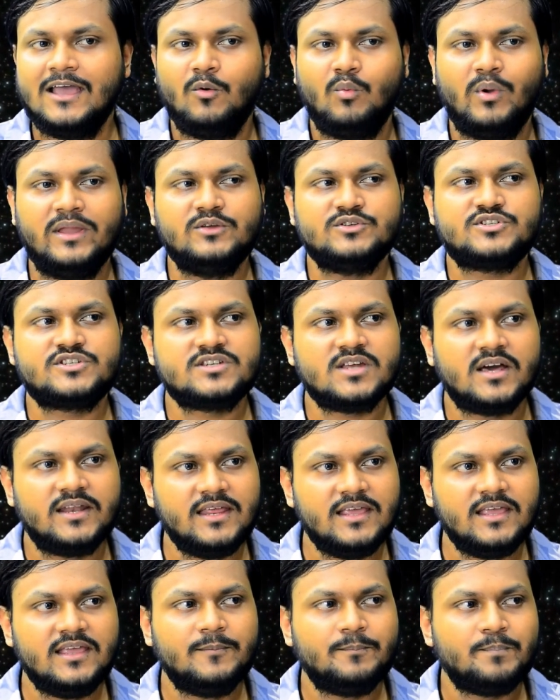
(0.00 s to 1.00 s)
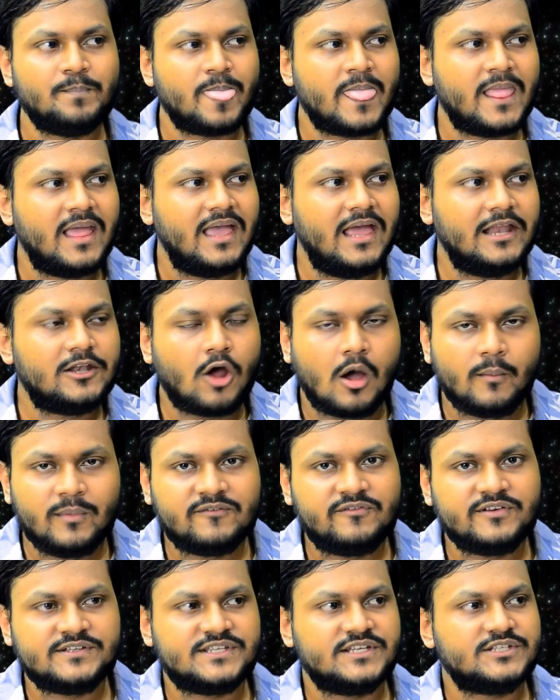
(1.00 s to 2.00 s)
When you study
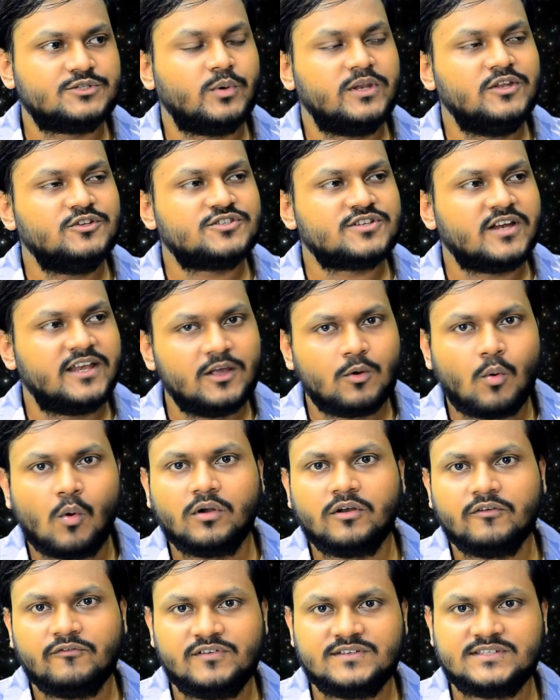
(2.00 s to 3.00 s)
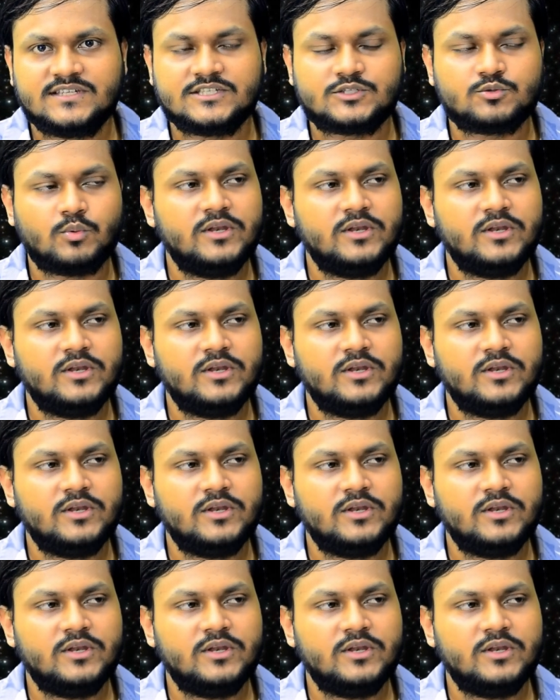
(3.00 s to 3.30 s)
atomic physics, when you study quantum physics,